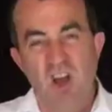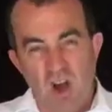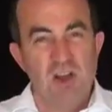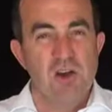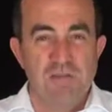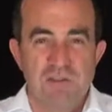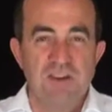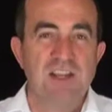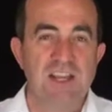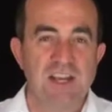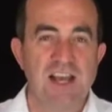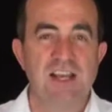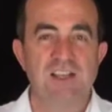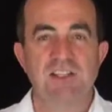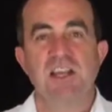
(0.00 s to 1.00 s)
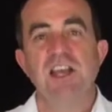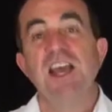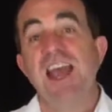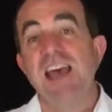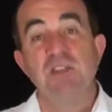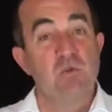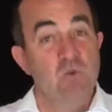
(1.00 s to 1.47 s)
I often get asked
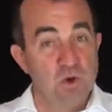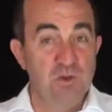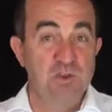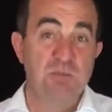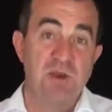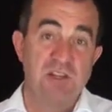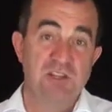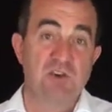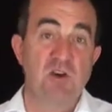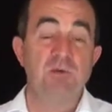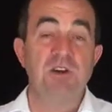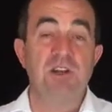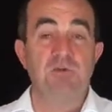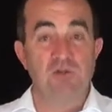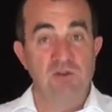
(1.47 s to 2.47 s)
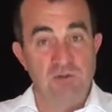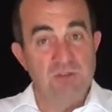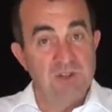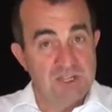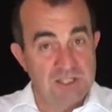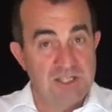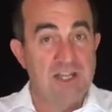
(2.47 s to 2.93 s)
how the world's best comedy
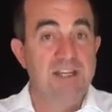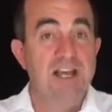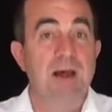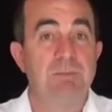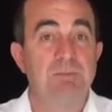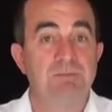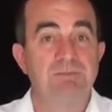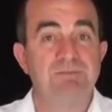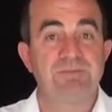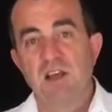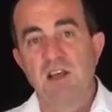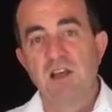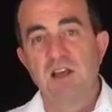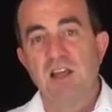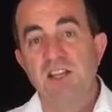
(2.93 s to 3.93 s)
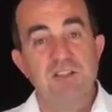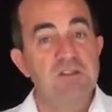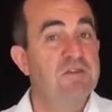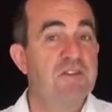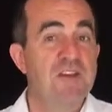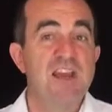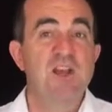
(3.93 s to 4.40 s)
rooms are set up. It's a
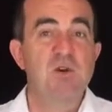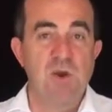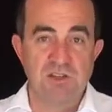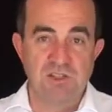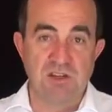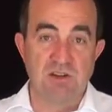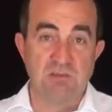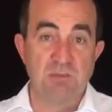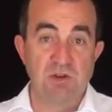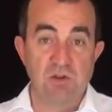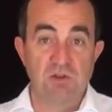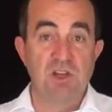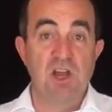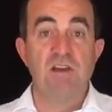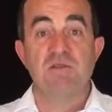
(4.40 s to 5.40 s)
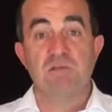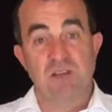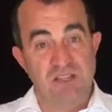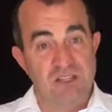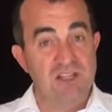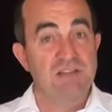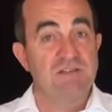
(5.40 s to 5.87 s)
fair question because over my
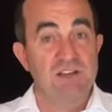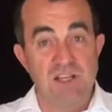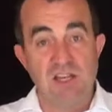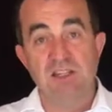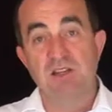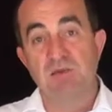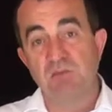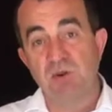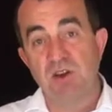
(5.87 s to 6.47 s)
7 years in